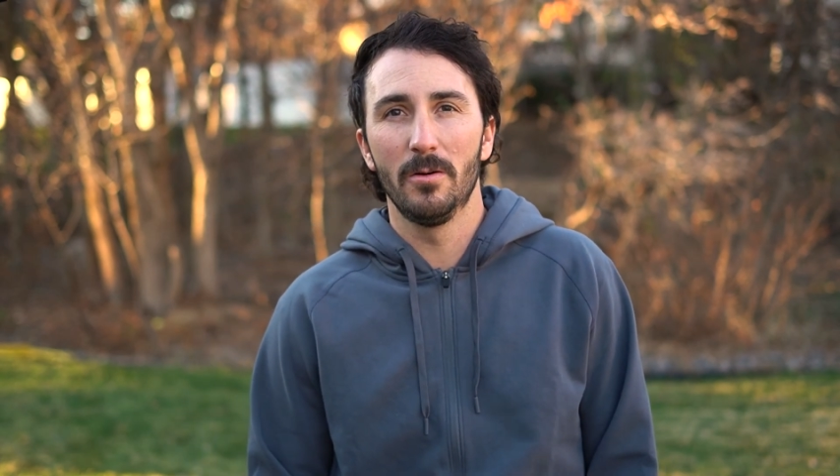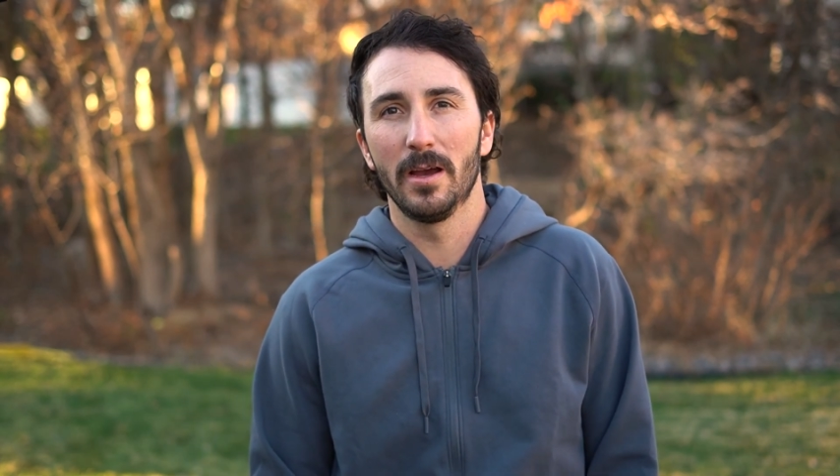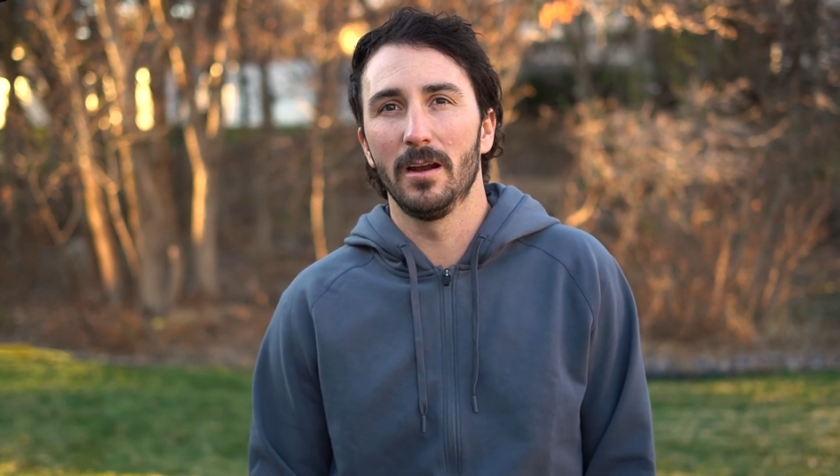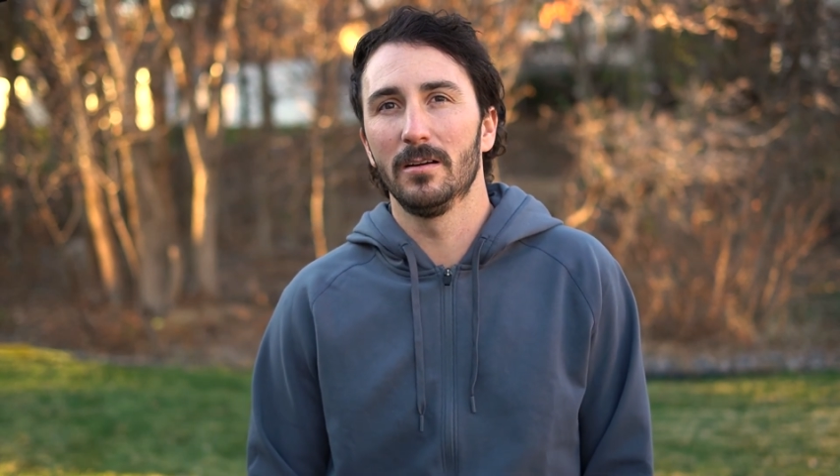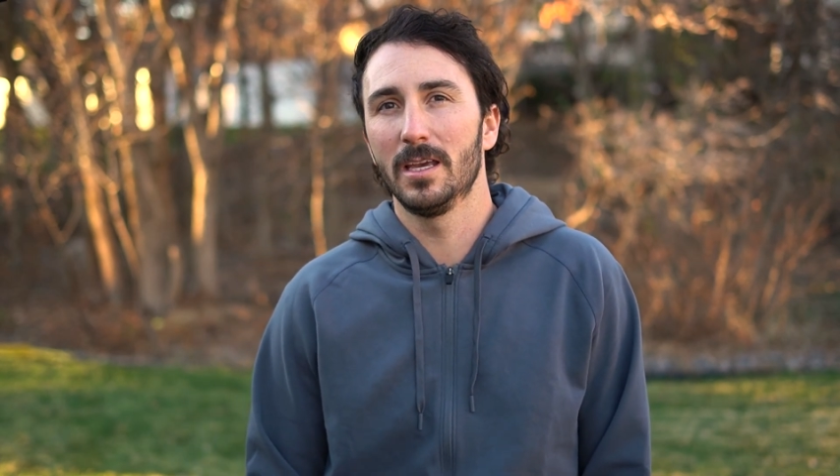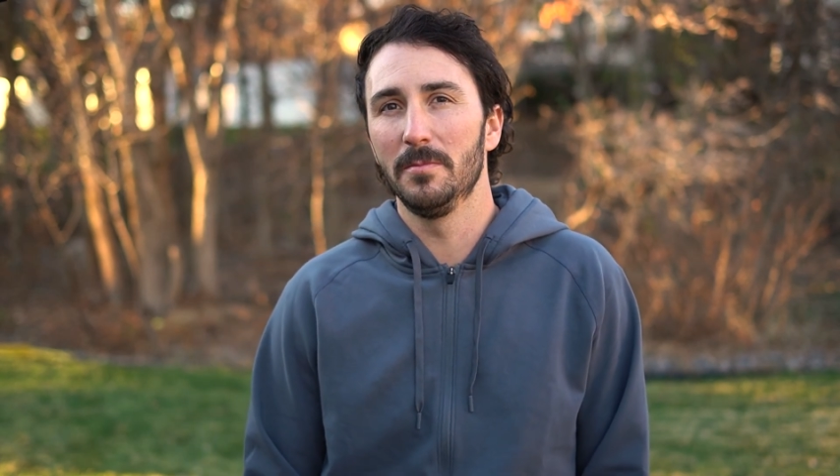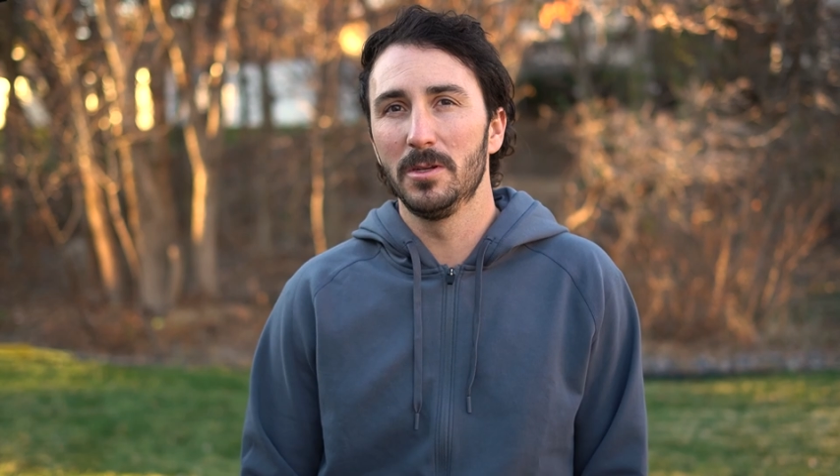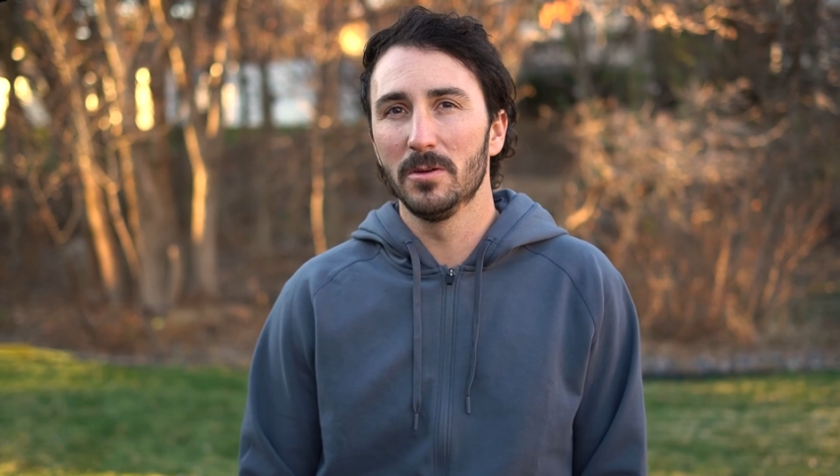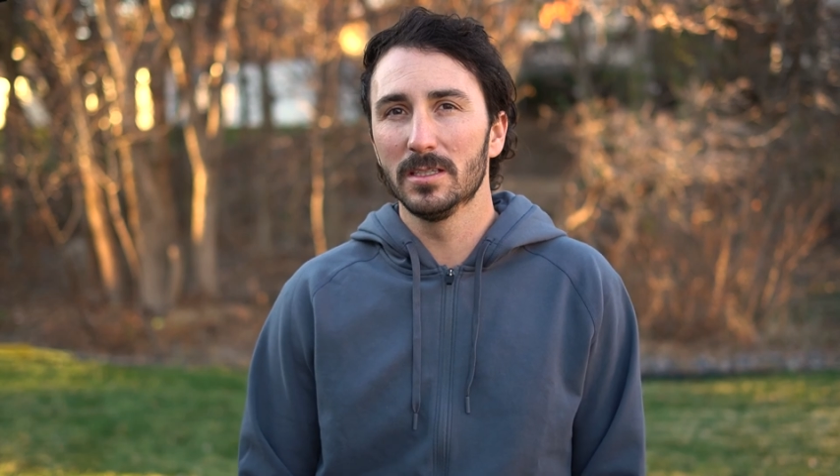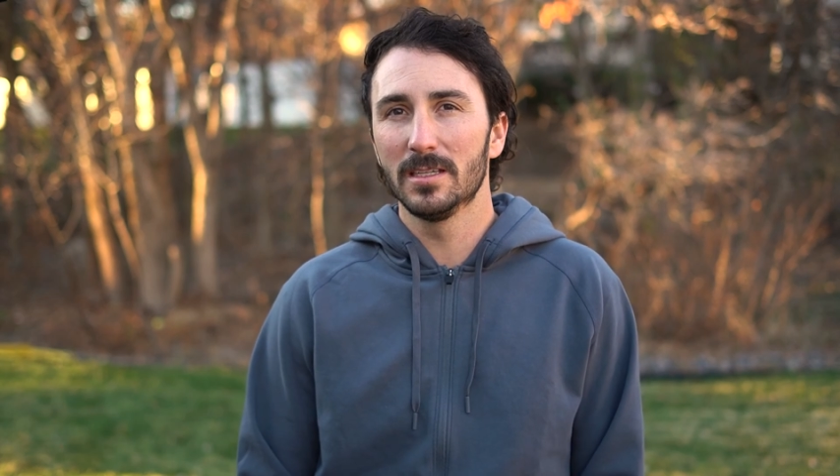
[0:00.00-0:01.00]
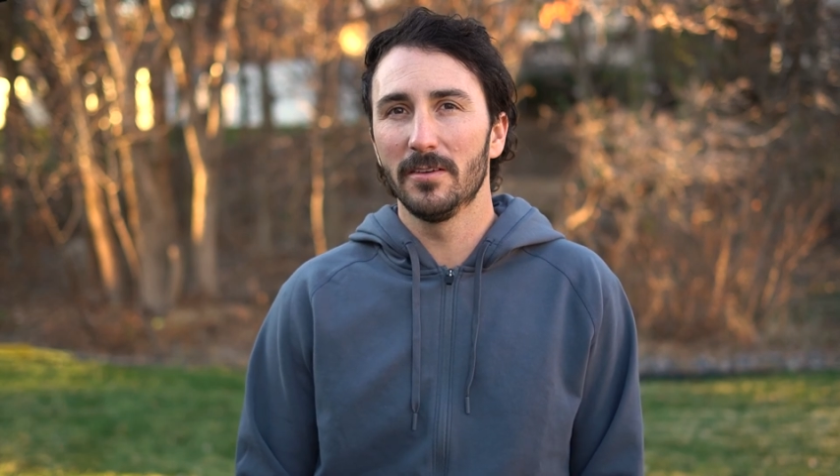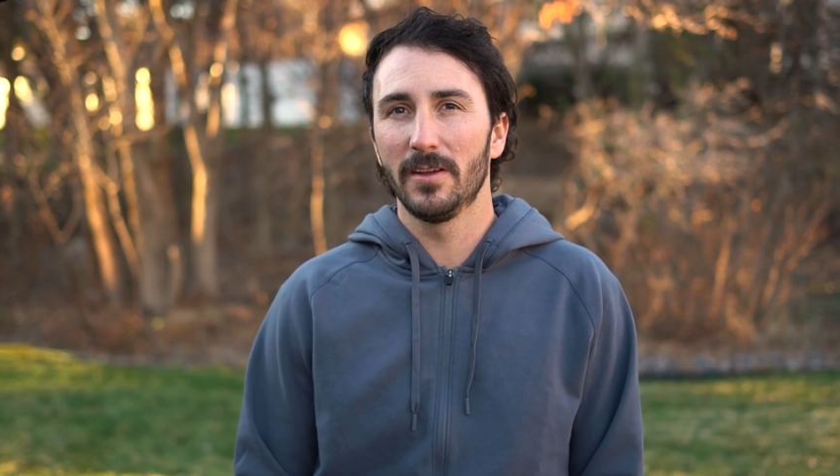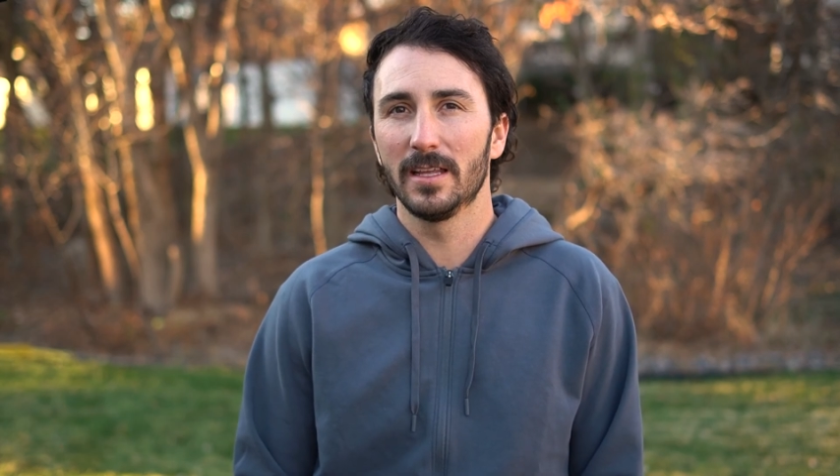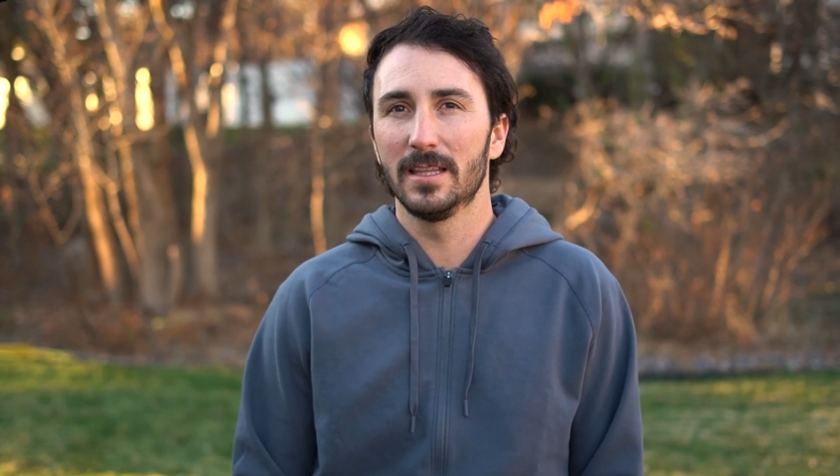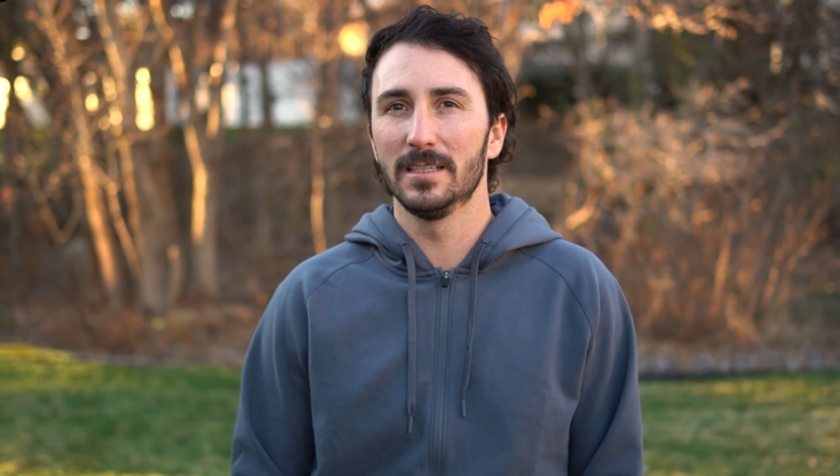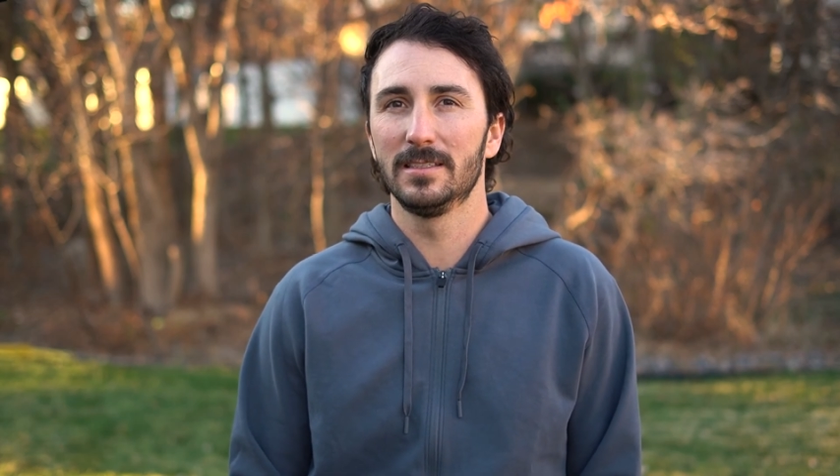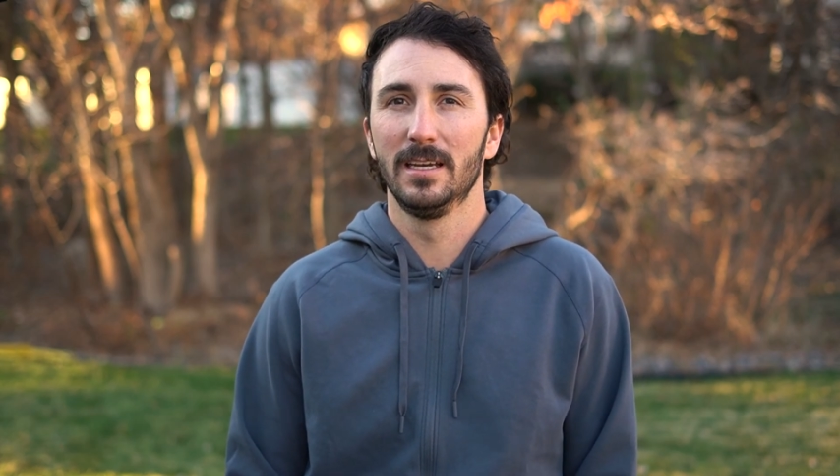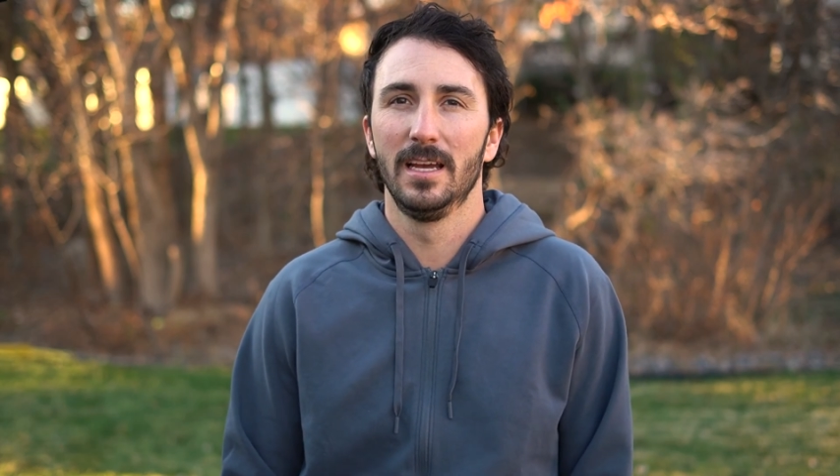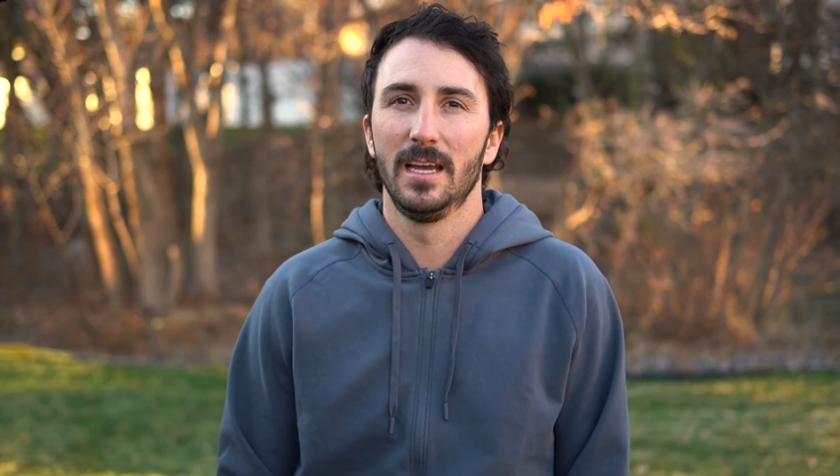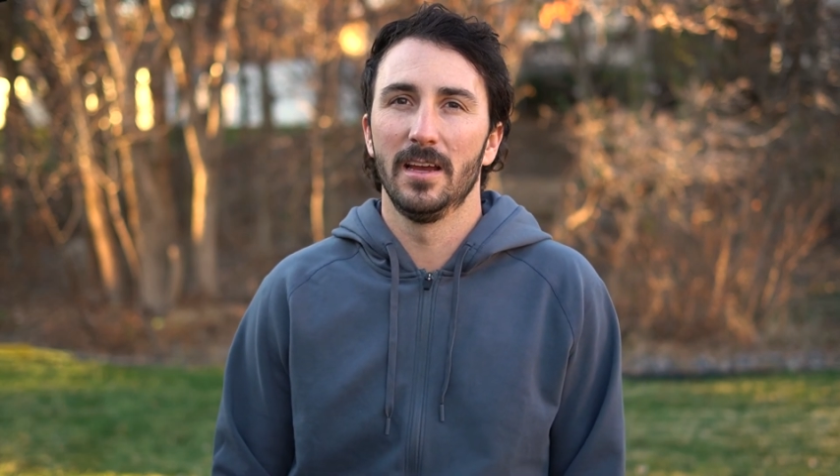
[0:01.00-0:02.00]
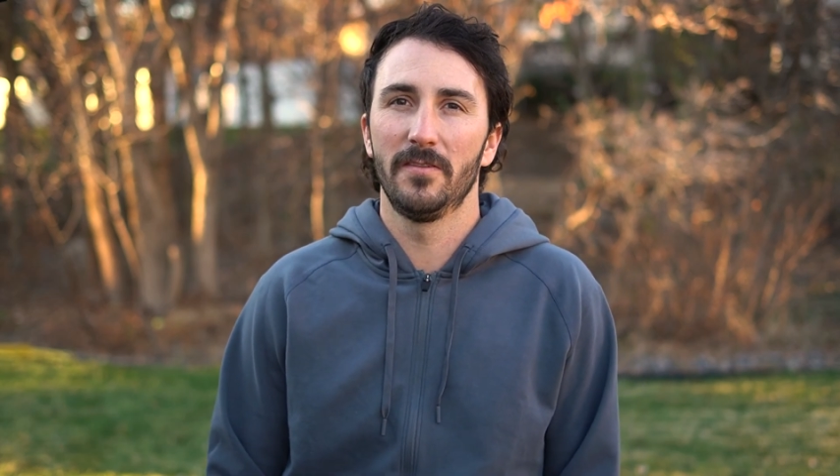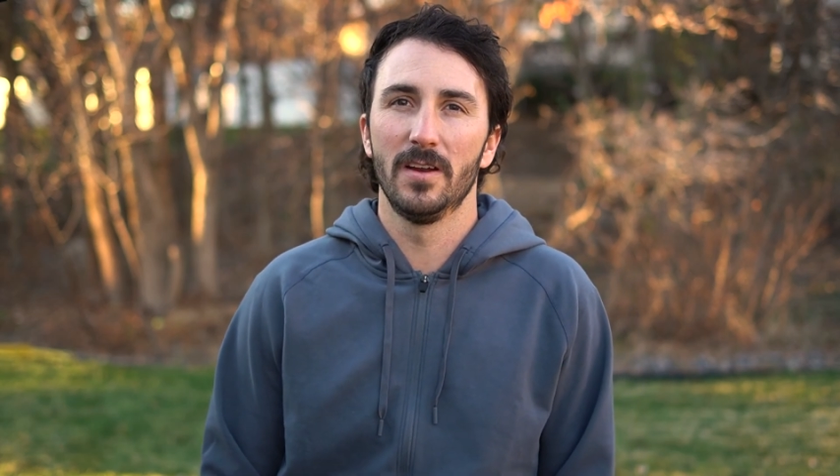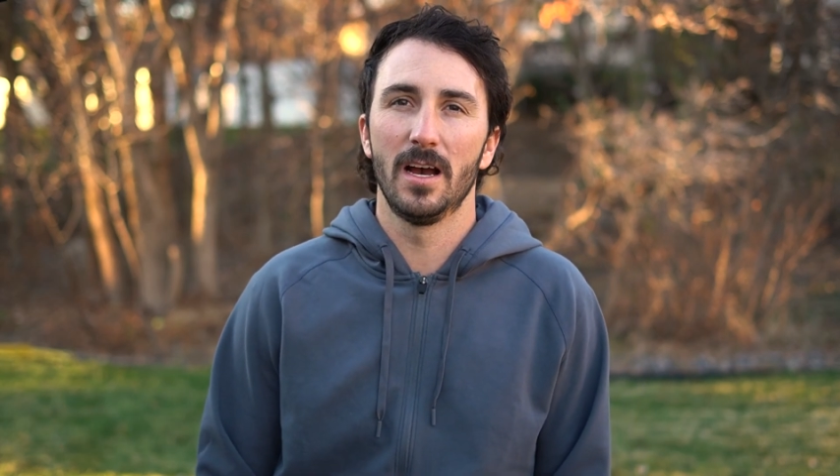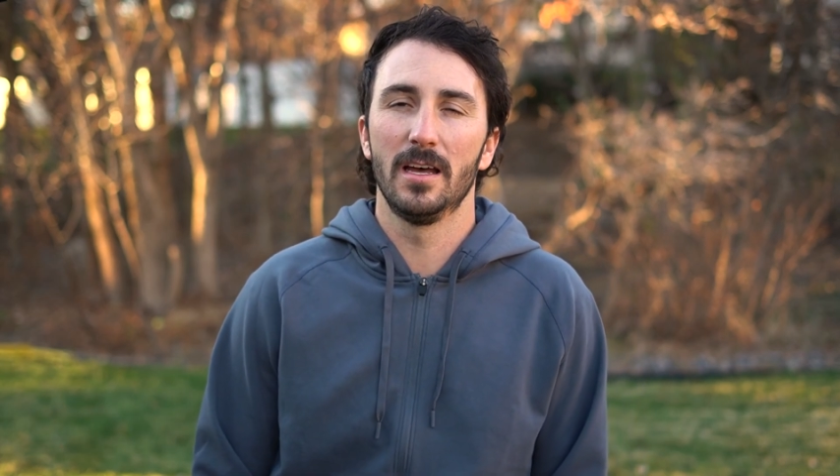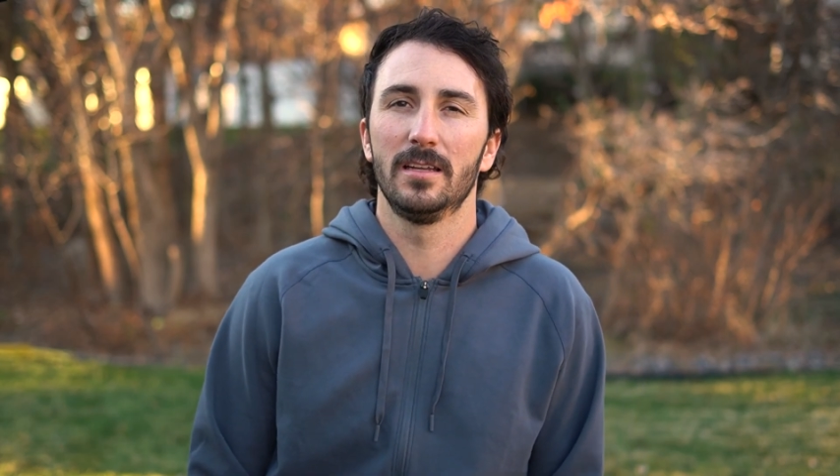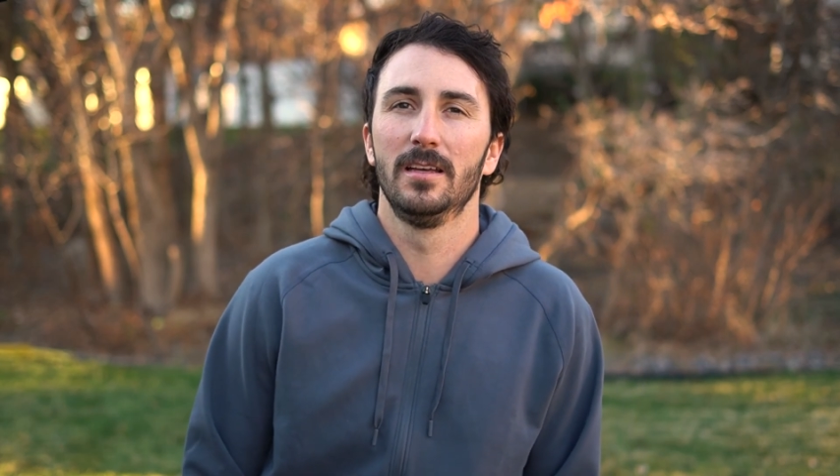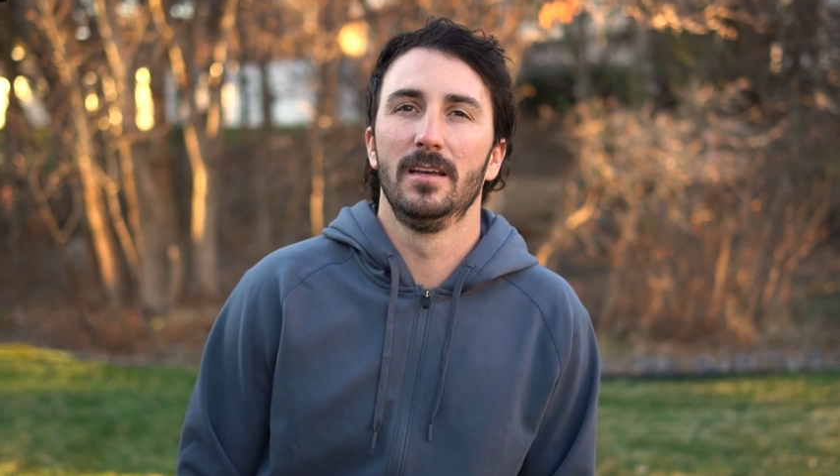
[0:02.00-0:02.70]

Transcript: and I'll keep doing stuff like this. If not,